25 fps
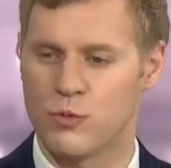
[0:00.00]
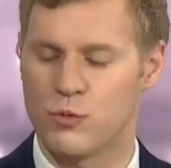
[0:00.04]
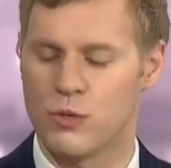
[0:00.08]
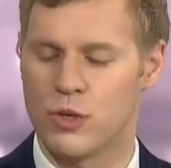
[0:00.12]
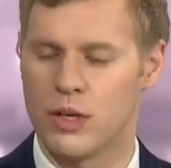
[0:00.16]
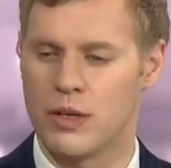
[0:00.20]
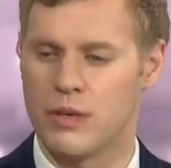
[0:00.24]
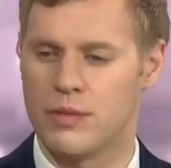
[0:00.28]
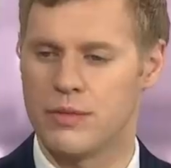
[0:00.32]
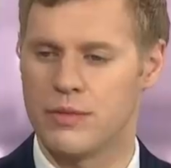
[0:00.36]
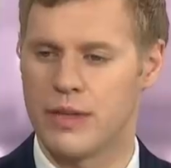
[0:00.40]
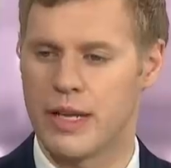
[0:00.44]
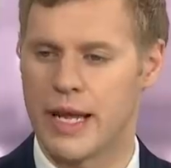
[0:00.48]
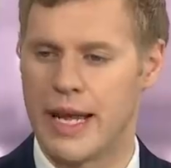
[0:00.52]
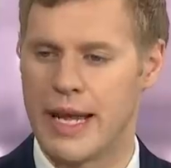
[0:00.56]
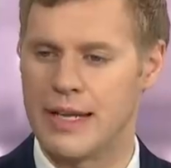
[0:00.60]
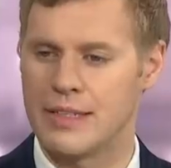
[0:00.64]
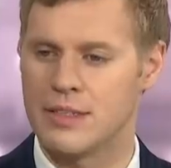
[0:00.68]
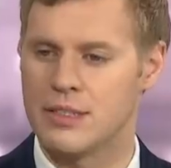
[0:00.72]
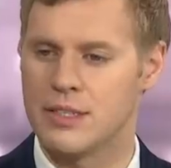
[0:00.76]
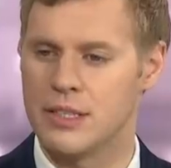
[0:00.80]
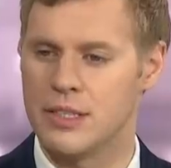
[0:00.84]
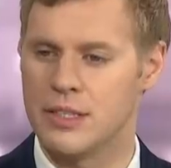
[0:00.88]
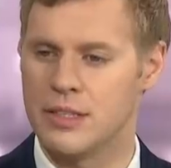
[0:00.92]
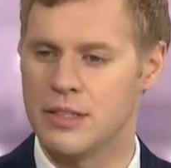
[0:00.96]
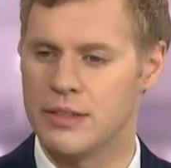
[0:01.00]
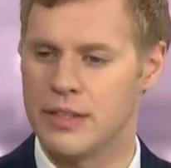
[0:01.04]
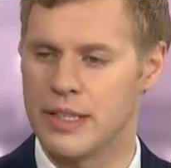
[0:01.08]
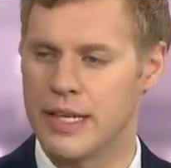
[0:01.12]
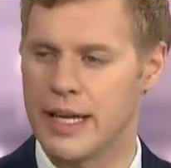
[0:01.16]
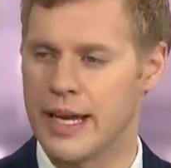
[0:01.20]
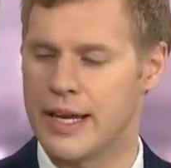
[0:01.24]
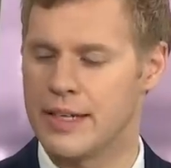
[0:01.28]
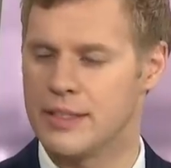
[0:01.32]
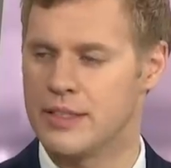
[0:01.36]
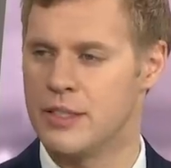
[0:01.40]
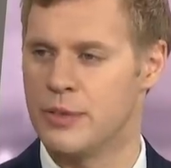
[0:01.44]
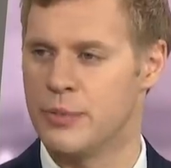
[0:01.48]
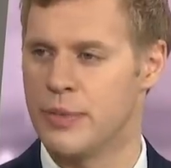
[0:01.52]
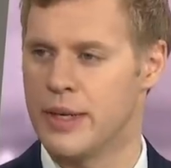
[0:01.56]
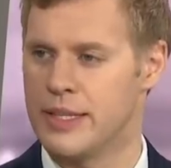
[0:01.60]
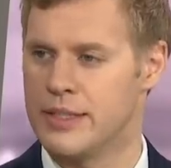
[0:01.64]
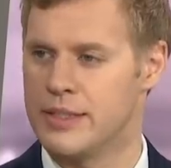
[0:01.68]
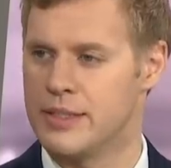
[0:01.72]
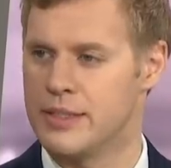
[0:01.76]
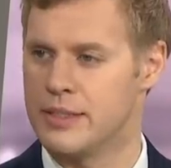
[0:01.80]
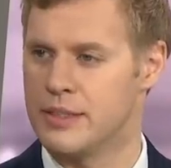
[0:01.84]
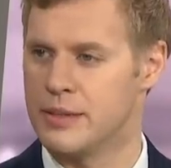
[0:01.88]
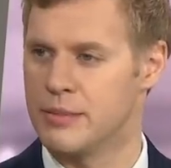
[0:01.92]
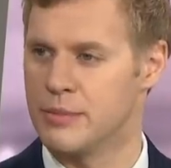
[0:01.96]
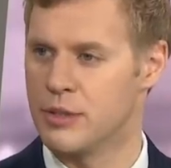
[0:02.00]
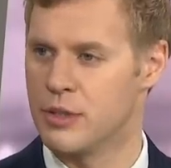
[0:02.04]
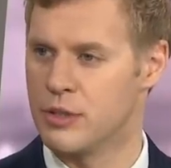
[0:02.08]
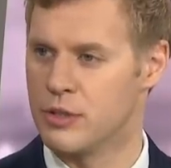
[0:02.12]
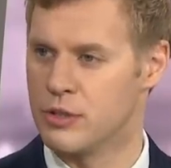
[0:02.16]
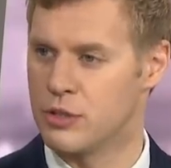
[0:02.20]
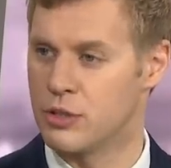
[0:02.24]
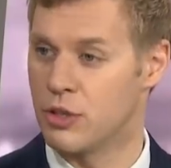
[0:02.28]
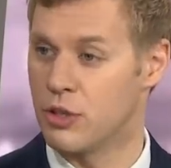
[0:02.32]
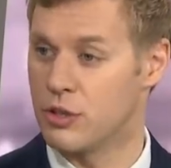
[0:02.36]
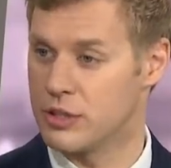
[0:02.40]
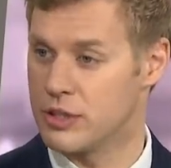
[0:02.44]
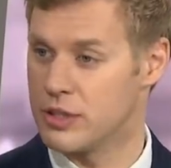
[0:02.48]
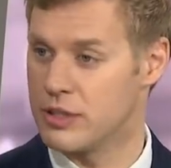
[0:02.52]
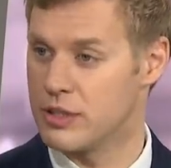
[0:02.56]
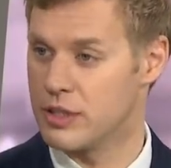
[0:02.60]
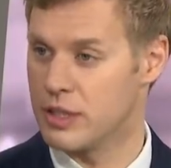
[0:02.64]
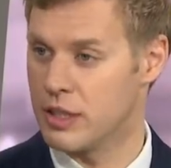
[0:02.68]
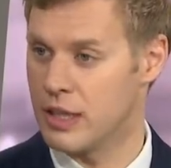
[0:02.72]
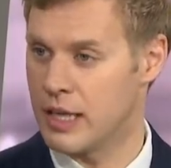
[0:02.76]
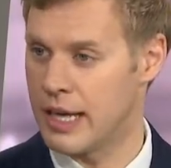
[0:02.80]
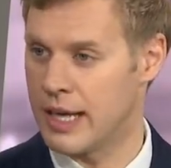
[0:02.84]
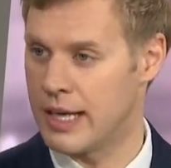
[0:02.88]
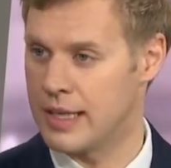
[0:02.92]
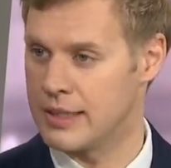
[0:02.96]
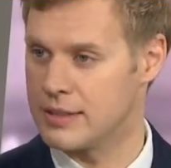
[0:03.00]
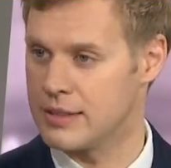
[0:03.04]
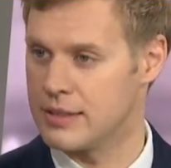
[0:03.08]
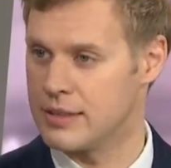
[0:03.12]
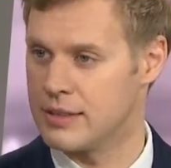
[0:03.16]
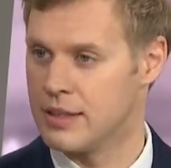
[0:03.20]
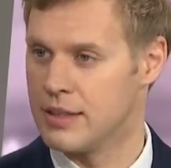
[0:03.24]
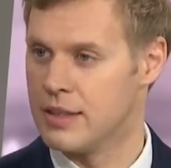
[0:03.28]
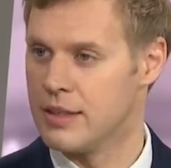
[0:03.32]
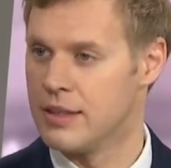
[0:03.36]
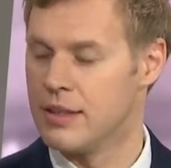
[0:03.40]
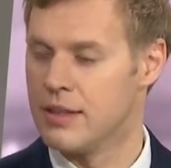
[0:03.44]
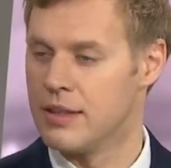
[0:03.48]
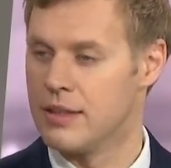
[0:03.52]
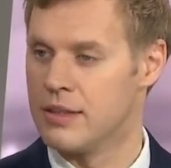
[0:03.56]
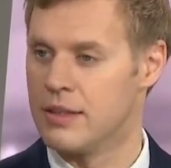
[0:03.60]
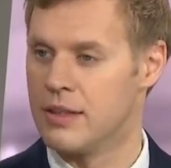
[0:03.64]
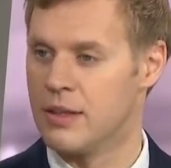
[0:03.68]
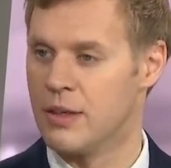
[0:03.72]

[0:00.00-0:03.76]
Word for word: uh, anti the anti-racism consultant class, mm-hmm.